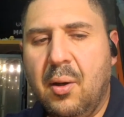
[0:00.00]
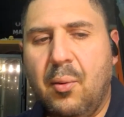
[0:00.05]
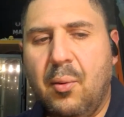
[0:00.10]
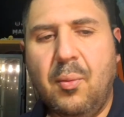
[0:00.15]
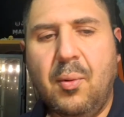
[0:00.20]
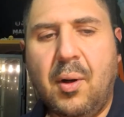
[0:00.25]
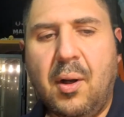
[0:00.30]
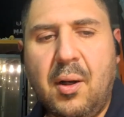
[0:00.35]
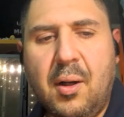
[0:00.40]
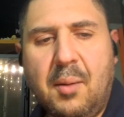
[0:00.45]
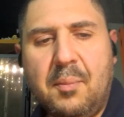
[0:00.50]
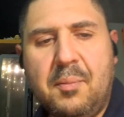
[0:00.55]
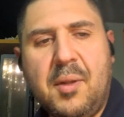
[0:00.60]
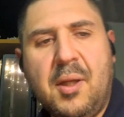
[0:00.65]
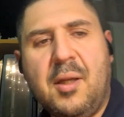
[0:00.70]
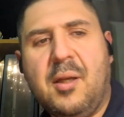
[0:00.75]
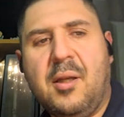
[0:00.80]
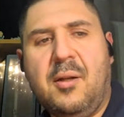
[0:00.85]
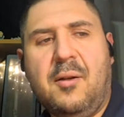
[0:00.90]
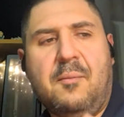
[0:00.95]
while I'm
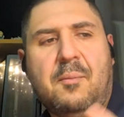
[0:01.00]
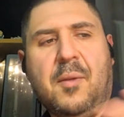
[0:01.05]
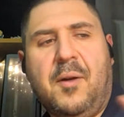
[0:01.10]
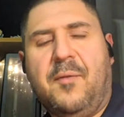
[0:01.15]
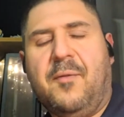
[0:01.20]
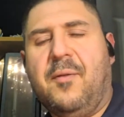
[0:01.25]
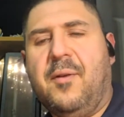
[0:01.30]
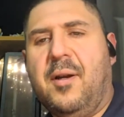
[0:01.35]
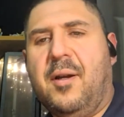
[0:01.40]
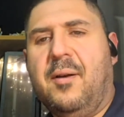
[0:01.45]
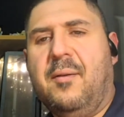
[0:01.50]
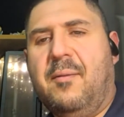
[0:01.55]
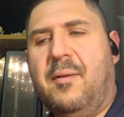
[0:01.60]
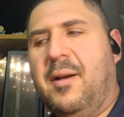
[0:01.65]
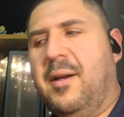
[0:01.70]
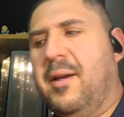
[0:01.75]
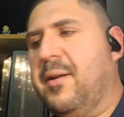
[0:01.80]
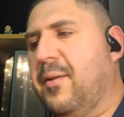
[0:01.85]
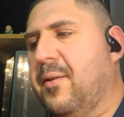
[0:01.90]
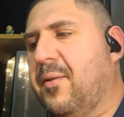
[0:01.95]
thinking of my friend, right?